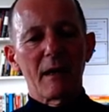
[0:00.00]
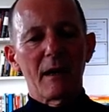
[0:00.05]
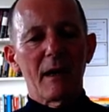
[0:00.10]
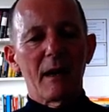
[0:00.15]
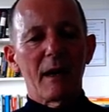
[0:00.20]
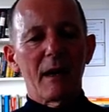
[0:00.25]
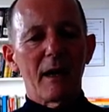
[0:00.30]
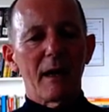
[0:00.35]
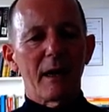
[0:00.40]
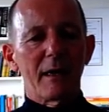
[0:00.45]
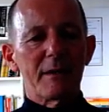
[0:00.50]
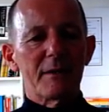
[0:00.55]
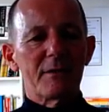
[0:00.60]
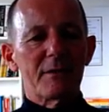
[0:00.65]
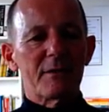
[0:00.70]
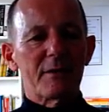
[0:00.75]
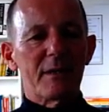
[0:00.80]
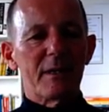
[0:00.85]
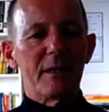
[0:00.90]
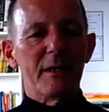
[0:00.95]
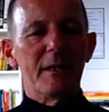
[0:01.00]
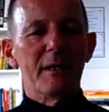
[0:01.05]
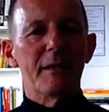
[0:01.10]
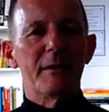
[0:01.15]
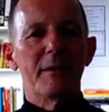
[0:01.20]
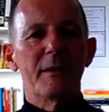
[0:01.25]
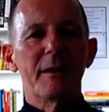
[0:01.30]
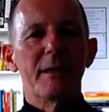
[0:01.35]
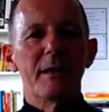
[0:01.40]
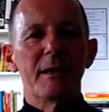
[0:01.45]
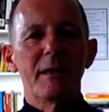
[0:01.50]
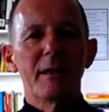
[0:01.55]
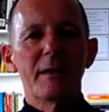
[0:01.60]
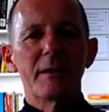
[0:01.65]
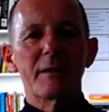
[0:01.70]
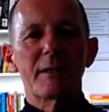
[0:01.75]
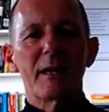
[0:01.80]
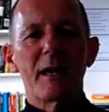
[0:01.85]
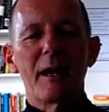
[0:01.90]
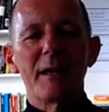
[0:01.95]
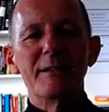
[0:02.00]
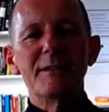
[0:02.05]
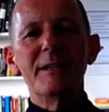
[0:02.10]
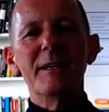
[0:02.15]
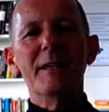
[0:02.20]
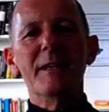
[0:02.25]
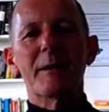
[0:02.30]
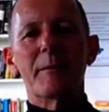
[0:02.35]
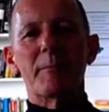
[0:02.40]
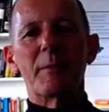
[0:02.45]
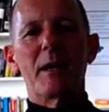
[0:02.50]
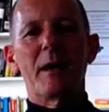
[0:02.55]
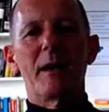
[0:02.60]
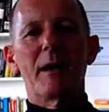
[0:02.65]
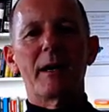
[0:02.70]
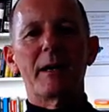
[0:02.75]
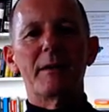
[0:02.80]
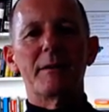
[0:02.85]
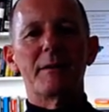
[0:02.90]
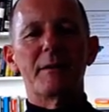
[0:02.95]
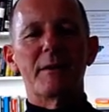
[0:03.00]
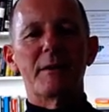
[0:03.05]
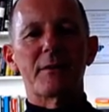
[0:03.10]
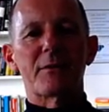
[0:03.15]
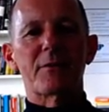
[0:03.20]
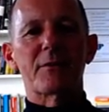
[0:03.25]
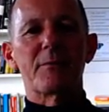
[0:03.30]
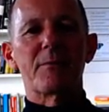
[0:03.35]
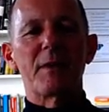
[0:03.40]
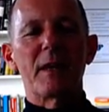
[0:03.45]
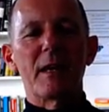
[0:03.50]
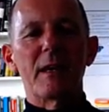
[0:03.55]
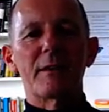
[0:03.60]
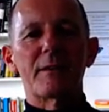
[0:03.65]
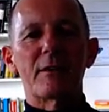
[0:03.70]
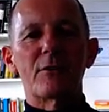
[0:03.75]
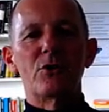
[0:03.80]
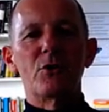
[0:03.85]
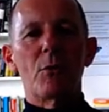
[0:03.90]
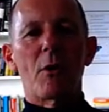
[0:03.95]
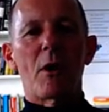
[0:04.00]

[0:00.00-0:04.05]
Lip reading: And the idea behind this is that you